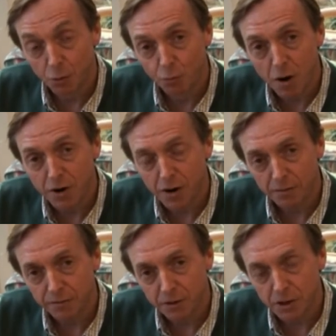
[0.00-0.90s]
the
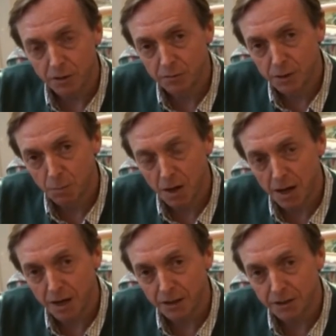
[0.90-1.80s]
runner for Tony Blair.